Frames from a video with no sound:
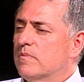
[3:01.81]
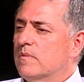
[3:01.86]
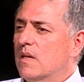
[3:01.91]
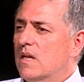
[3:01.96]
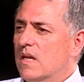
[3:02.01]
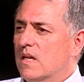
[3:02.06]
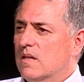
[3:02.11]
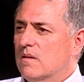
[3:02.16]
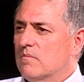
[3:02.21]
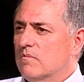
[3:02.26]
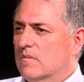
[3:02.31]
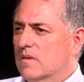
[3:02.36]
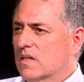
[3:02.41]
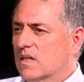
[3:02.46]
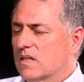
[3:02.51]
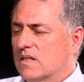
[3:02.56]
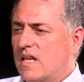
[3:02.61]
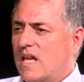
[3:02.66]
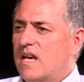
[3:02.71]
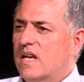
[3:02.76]
in
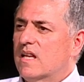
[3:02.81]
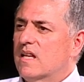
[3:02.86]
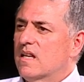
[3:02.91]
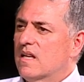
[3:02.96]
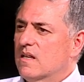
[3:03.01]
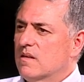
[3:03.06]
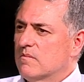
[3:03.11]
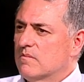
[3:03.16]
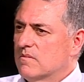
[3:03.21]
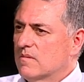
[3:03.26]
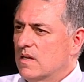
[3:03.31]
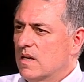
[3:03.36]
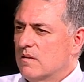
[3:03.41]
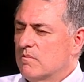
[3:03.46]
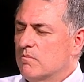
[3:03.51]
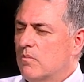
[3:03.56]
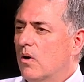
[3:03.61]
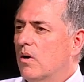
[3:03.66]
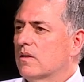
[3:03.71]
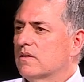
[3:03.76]
Connecticut and,
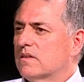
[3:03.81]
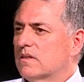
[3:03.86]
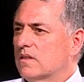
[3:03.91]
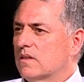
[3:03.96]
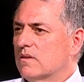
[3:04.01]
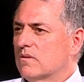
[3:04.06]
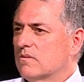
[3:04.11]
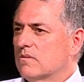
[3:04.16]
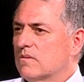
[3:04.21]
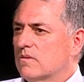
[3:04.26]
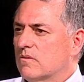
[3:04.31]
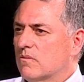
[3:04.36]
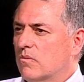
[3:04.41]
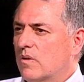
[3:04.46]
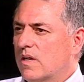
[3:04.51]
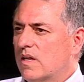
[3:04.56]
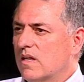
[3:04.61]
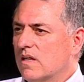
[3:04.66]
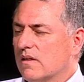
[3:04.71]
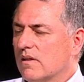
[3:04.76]
and Boston
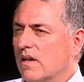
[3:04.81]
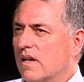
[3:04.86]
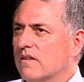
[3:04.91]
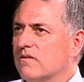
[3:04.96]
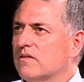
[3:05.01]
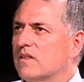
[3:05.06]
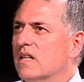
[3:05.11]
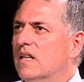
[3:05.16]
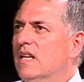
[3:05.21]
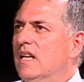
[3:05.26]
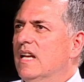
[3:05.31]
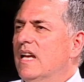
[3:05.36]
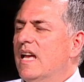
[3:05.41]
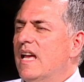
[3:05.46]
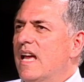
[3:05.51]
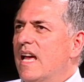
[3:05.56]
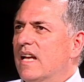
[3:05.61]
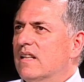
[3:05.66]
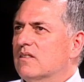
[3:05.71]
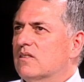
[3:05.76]
when mm -hmm. he mm-hmm. left?
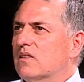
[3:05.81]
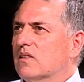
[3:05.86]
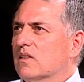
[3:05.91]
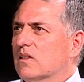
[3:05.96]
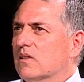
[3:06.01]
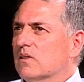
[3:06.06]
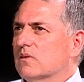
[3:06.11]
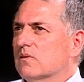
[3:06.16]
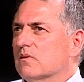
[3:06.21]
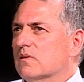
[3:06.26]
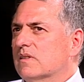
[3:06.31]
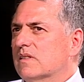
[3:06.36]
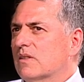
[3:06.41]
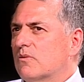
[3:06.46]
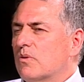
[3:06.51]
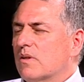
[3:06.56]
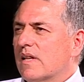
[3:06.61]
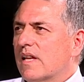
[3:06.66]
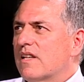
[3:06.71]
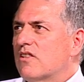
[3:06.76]
And so the
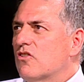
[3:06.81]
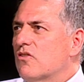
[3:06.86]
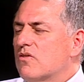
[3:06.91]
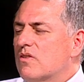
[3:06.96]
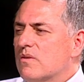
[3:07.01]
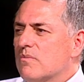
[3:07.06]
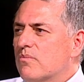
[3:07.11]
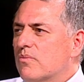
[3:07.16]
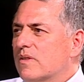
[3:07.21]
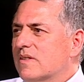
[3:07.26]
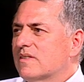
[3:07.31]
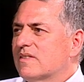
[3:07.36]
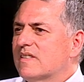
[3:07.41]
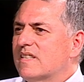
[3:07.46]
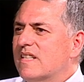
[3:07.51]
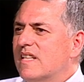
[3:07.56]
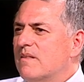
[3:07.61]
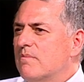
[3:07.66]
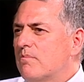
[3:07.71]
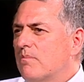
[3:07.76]
relationship was
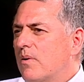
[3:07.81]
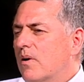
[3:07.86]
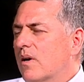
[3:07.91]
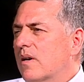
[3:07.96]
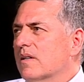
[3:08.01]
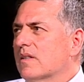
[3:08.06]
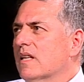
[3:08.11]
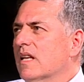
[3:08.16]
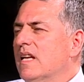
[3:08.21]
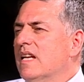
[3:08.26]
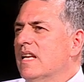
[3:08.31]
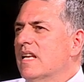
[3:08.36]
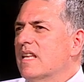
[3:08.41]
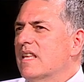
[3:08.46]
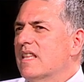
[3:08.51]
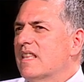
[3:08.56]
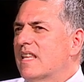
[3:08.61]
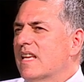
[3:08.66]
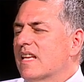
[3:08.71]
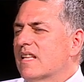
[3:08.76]
in part
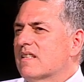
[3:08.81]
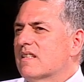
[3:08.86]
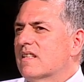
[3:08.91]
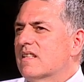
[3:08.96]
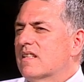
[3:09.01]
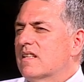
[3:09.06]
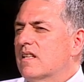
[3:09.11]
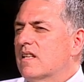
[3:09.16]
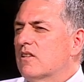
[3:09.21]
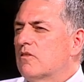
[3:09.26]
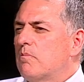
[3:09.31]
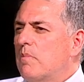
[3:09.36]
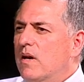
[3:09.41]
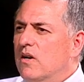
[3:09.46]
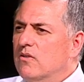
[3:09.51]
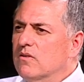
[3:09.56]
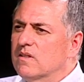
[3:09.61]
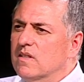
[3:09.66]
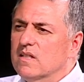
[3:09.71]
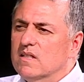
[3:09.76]
that his
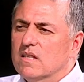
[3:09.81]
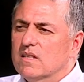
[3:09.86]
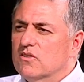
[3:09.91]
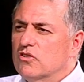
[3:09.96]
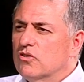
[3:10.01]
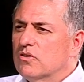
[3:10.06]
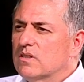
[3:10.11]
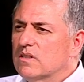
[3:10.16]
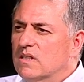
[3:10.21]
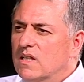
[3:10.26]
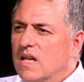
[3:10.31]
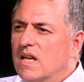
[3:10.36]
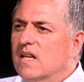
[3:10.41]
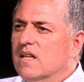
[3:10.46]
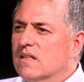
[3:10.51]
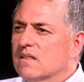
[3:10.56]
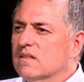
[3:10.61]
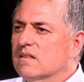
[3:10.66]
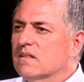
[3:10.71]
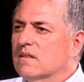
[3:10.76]
parents didn't
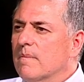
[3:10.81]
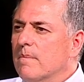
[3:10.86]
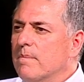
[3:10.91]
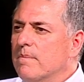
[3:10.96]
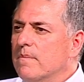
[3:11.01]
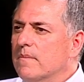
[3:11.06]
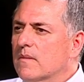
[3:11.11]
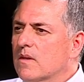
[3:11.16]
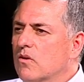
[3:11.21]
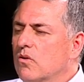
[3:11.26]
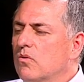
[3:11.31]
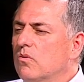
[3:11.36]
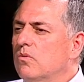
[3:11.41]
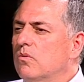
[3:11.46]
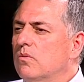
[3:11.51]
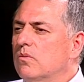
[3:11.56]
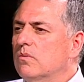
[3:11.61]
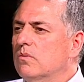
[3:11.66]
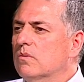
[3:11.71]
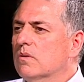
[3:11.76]
understand
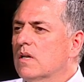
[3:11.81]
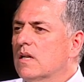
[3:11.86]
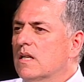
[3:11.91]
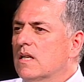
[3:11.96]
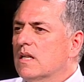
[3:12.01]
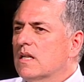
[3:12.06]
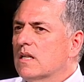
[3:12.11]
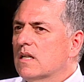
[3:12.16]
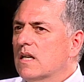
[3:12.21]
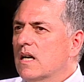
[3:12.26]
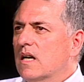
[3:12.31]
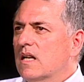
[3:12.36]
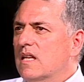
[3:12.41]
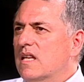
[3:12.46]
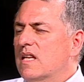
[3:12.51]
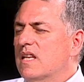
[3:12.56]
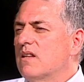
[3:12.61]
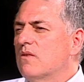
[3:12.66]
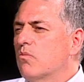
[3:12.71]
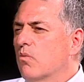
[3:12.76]
who
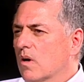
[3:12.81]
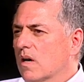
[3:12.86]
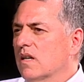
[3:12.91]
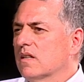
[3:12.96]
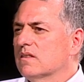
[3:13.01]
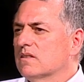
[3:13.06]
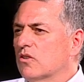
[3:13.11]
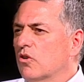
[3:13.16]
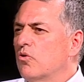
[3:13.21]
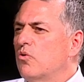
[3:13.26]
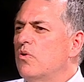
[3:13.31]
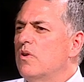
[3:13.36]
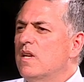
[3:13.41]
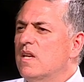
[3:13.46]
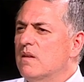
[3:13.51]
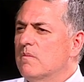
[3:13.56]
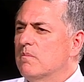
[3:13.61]
he was or who he